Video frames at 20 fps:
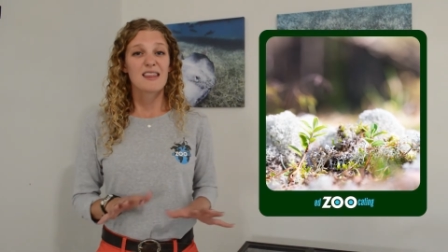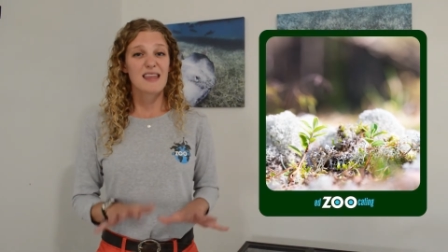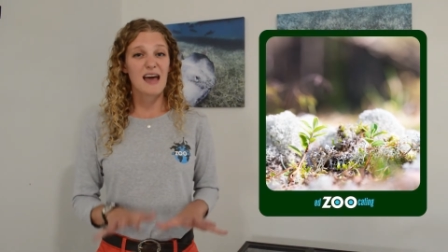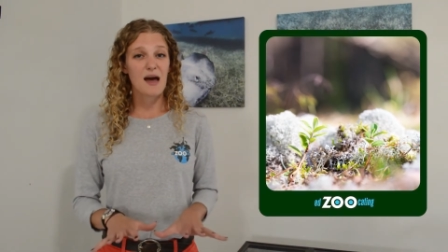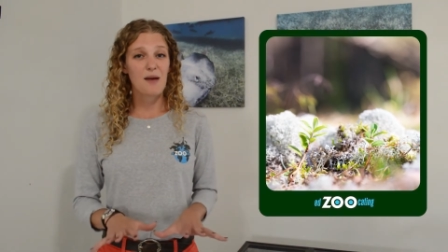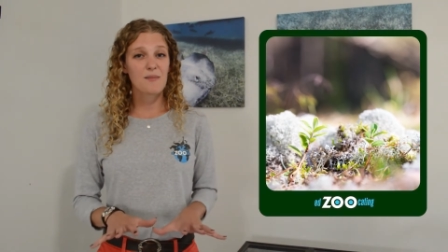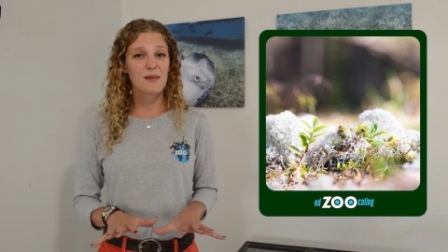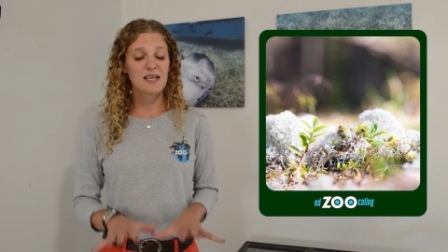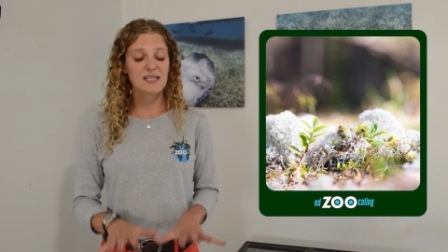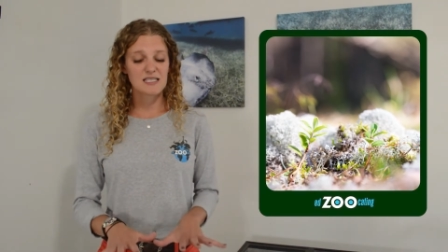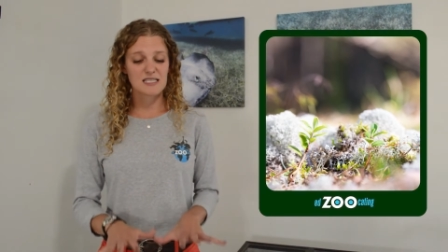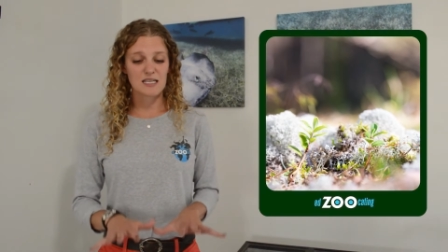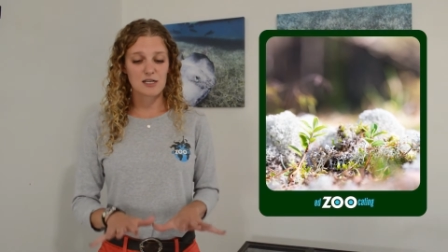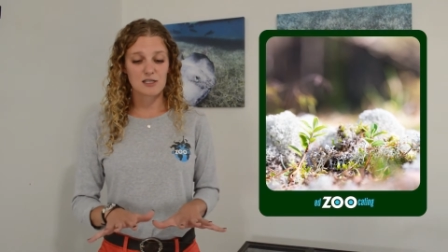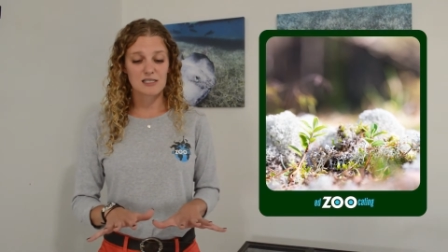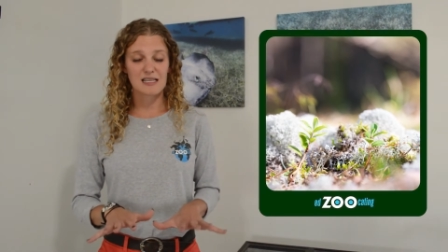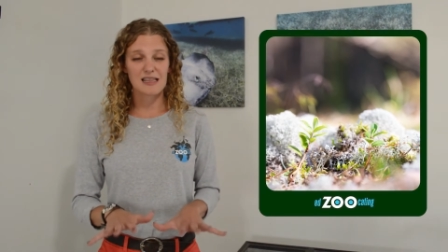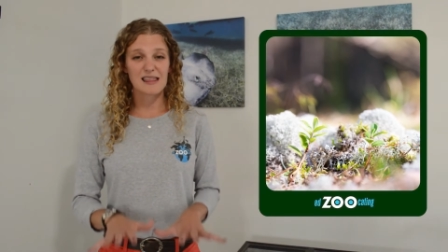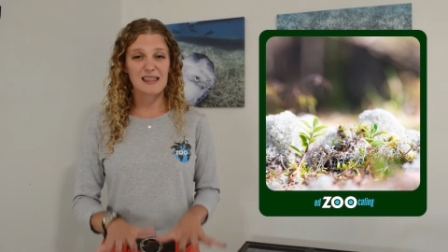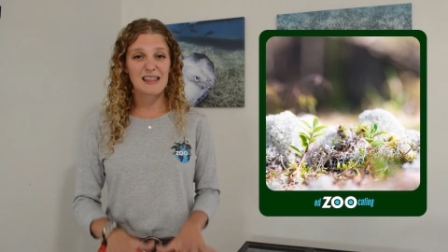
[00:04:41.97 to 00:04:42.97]
that means
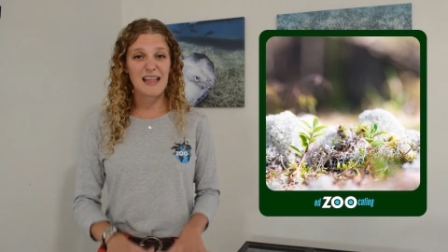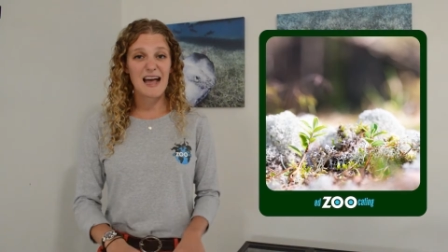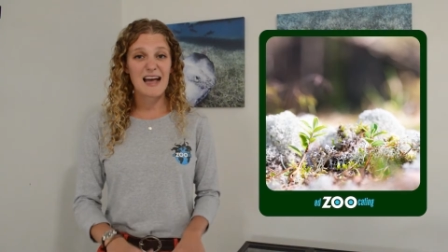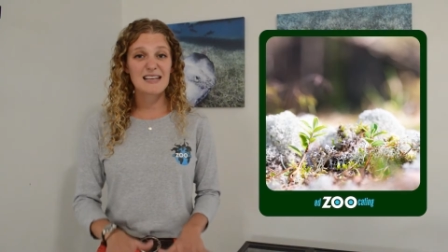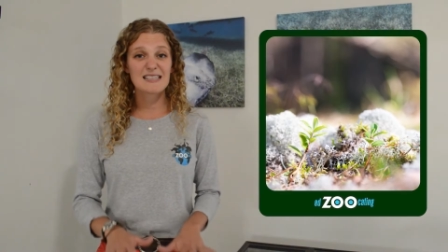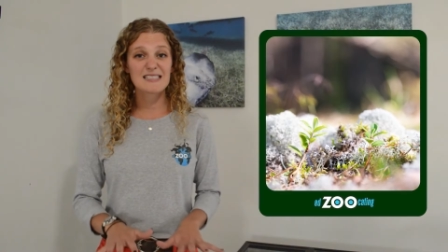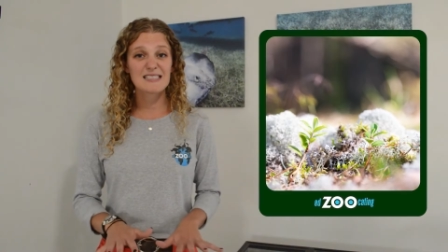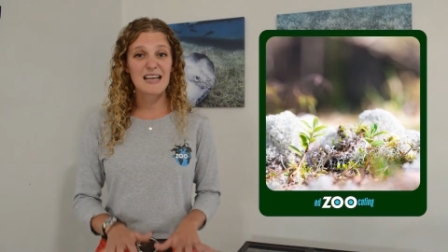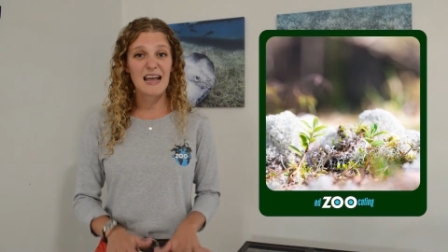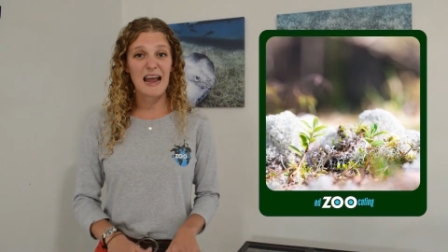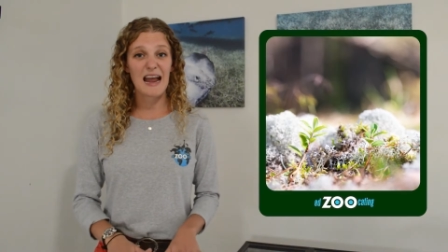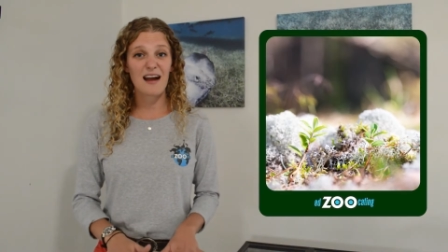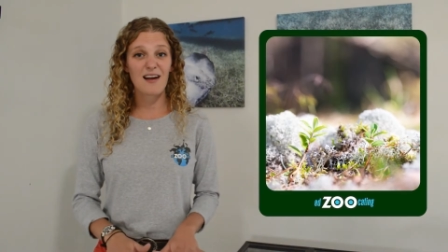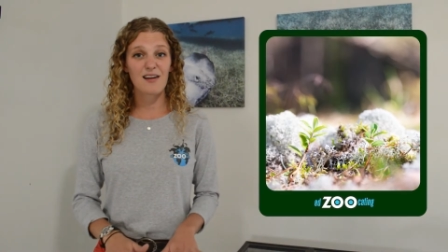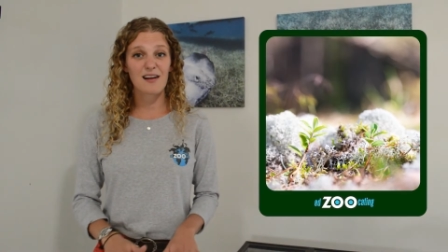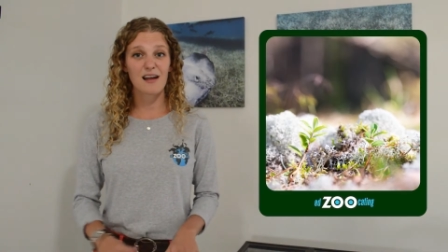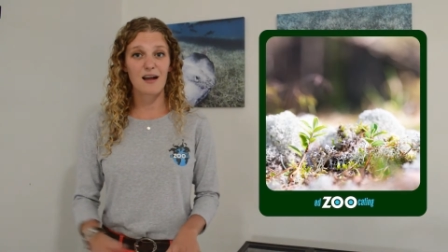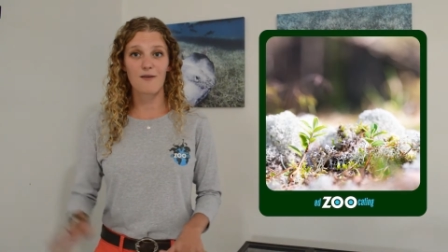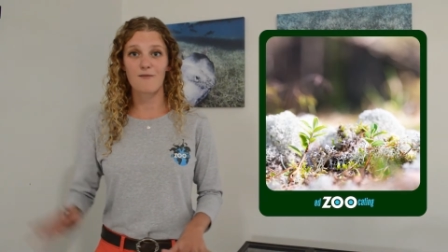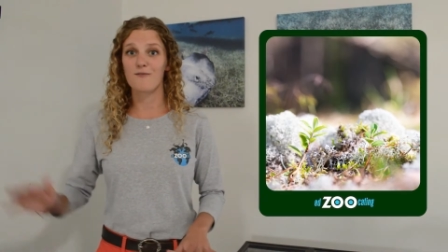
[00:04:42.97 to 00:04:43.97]
there's less
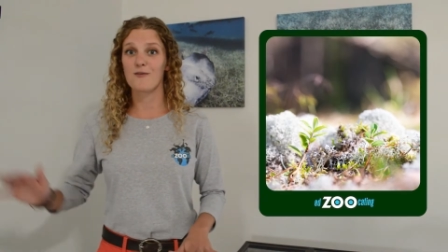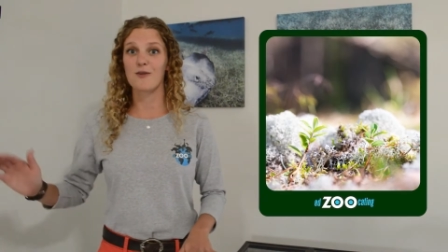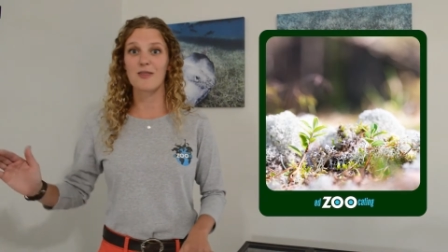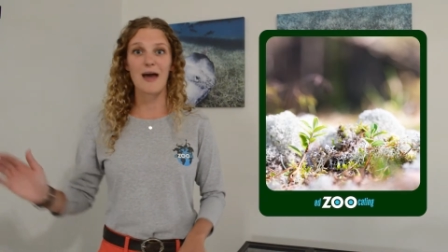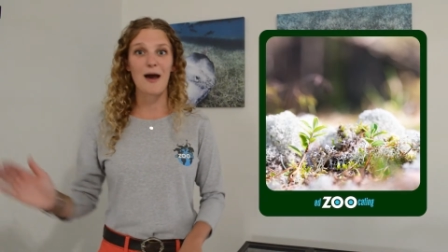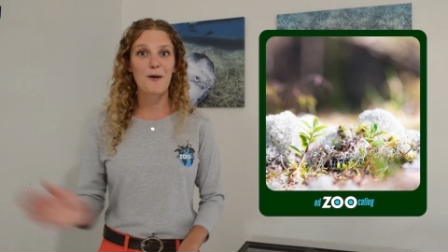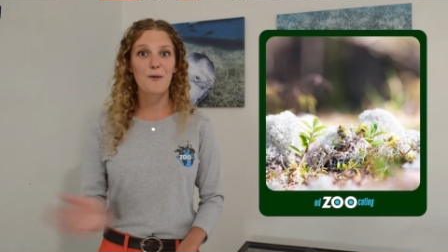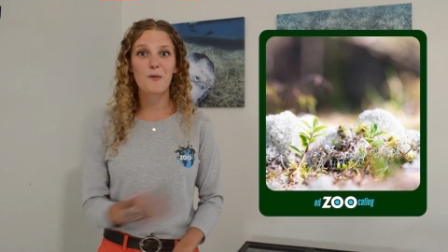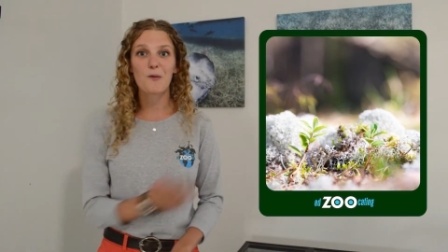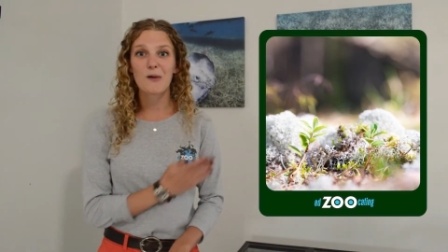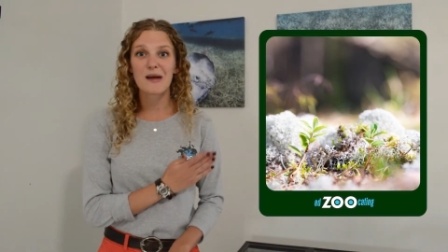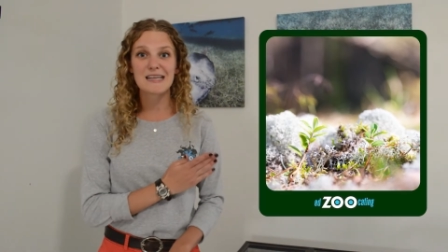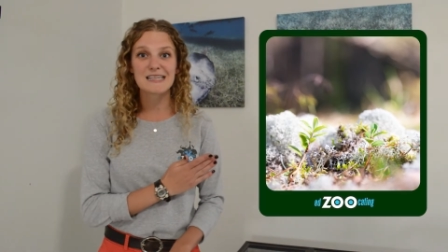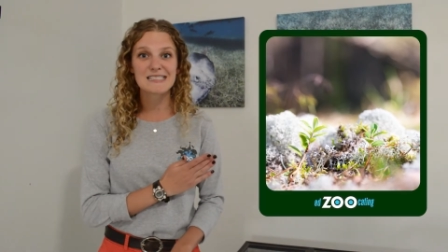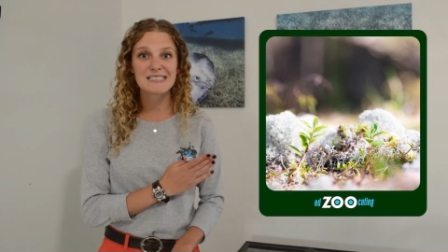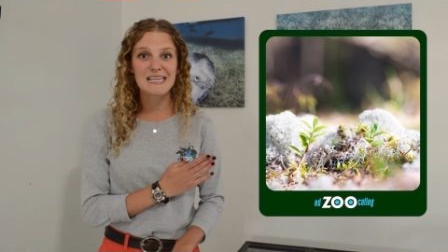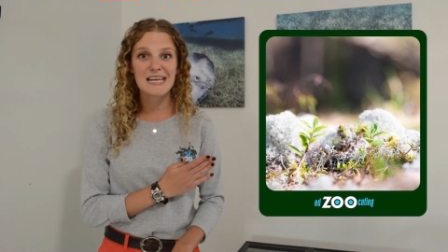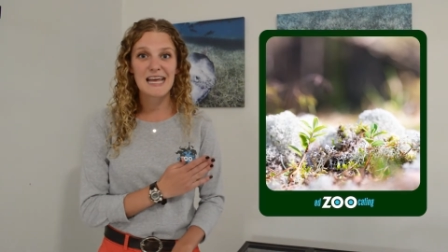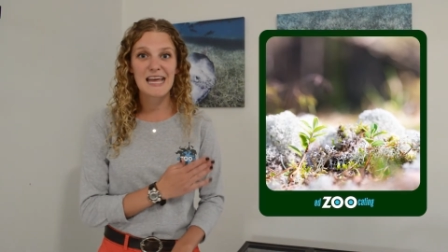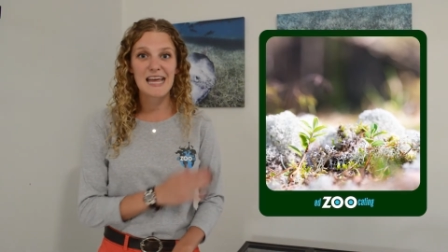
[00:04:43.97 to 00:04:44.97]
area for that
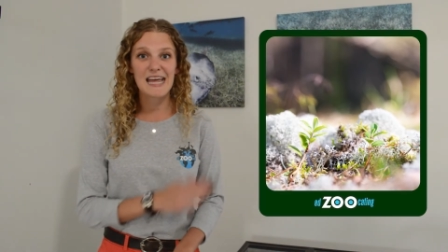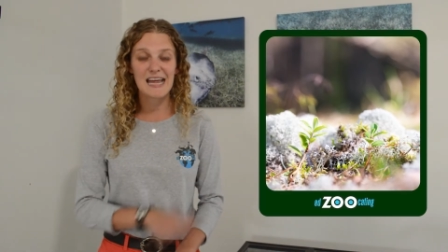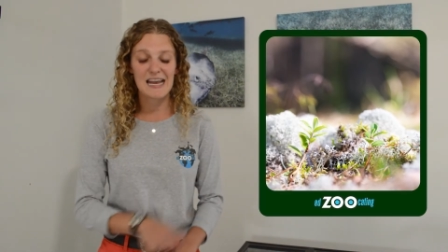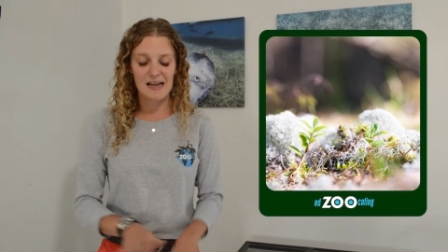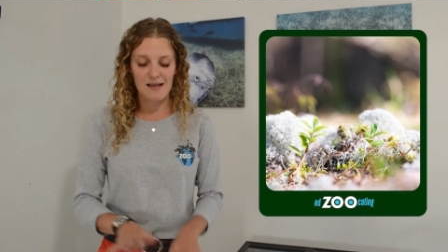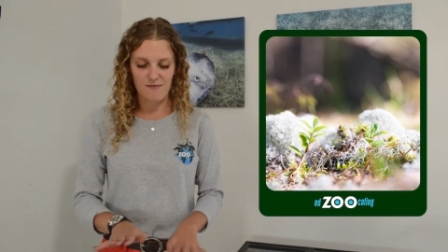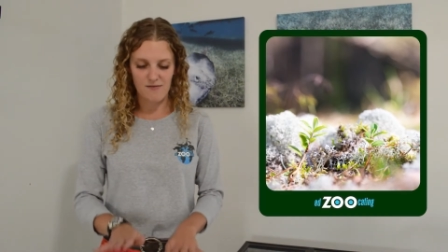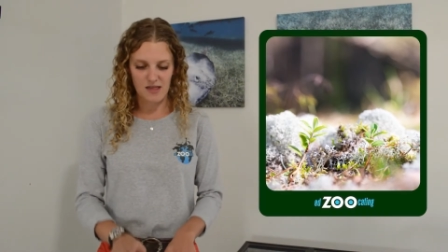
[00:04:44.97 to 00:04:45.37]
wind to hit.